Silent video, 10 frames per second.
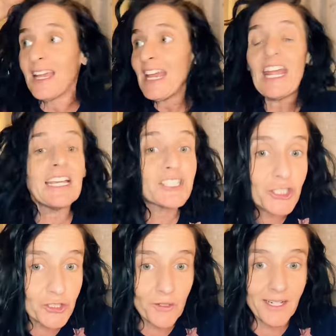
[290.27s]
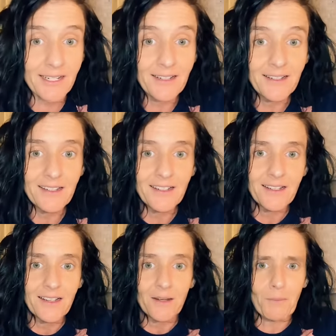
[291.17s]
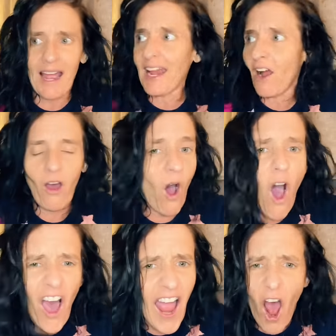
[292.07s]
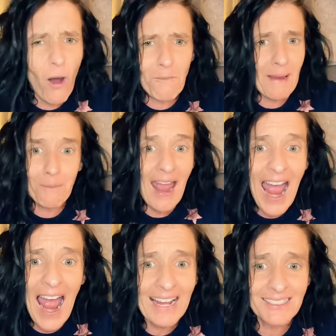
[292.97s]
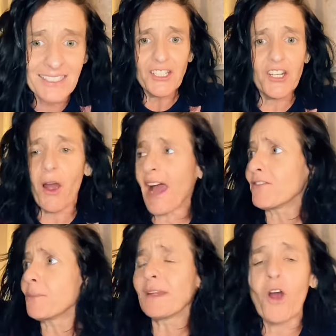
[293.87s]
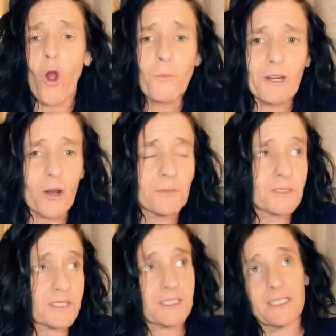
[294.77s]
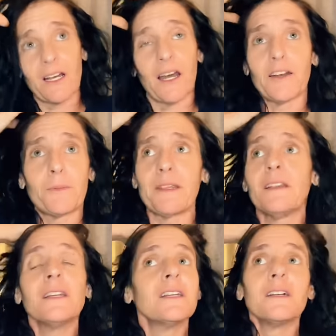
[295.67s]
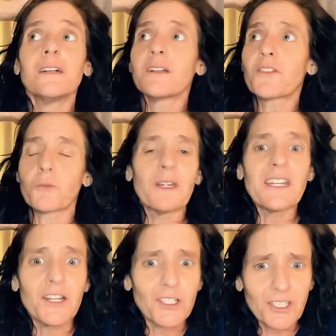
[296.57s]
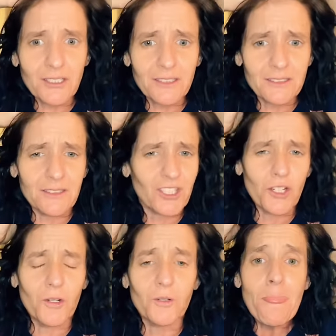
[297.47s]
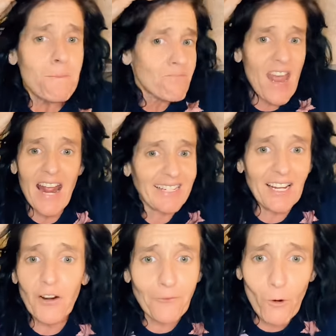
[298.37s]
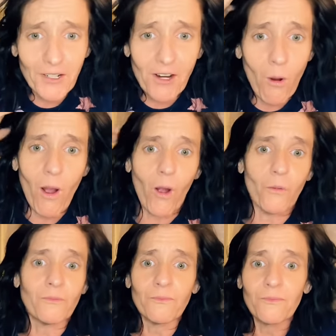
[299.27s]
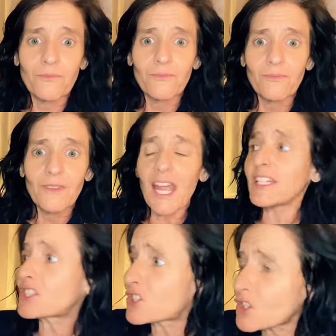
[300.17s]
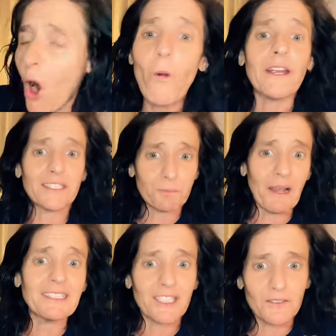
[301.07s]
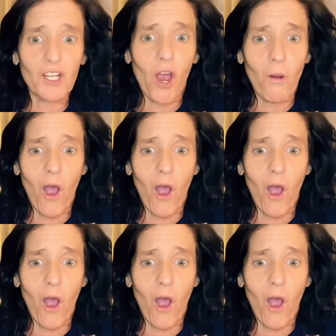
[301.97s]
history, my all out my past. I haven't been home in almost, uh, it'll be three years soon, and I can't afford to go home. It's so expensive to go